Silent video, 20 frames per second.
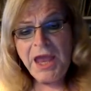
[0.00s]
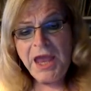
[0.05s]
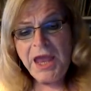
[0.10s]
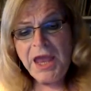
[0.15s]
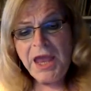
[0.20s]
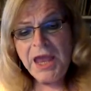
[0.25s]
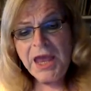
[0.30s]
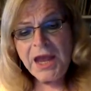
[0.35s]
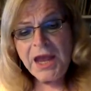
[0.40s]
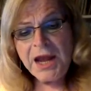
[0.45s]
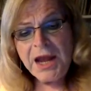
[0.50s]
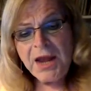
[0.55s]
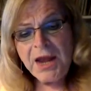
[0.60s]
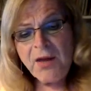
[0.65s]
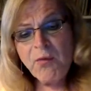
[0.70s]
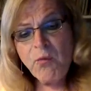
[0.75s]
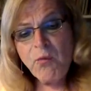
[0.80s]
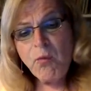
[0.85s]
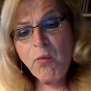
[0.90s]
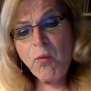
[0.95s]
And
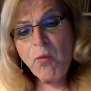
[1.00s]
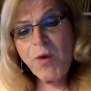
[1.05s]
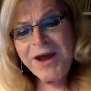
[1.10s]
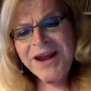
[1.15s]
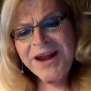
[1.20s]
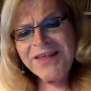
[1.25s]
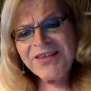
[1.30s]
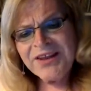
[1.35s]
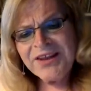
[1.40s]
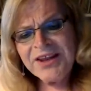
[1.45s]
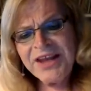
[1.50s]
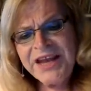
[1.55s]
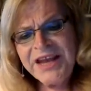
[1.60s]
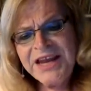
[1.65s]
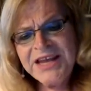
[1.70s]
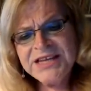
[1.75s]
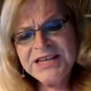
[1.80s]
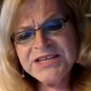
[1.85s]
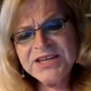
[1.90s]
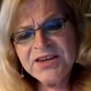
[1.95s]
one of the
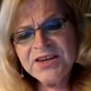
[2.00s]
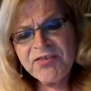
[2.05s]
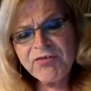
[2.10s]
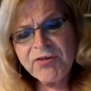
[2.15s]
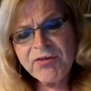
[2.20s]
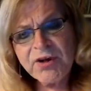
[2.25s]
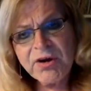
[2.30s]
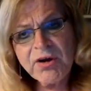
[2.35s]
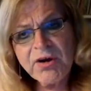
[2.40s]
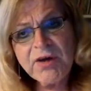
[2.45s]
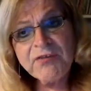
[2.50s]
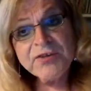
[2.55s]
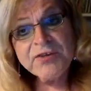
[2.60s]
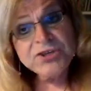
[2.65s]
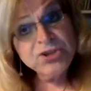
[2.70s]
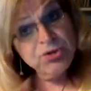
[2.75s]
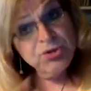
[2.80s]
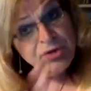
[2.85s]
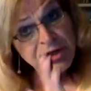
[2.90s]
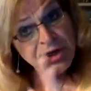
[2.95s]
ladies in the front
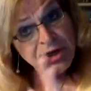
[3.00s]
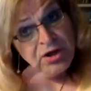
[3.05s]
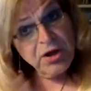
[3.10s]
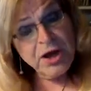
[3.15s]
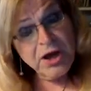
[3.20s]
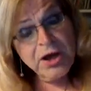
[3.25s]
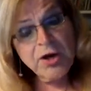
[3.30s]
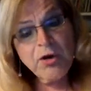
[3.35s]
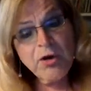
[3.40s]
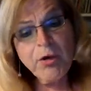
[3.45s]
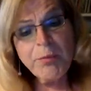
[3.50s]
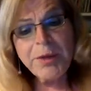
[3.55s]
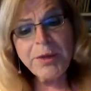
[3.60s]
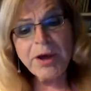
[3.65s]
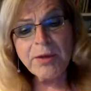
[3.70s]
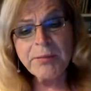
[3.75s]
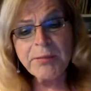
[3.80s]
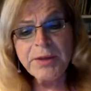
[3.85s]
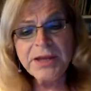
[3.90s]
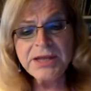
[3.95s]
office who did not know
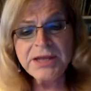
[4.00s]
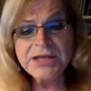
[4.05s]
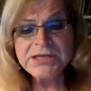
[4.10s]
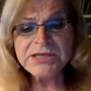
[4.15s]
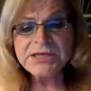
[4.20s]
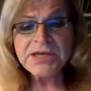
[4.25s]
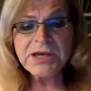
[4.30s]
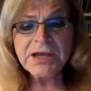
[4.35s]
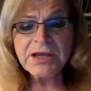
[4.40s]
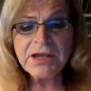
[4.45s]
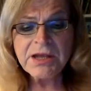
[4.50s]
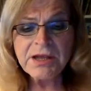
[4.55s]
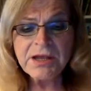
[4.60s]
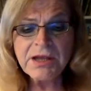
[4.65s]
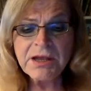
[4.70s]
about me is a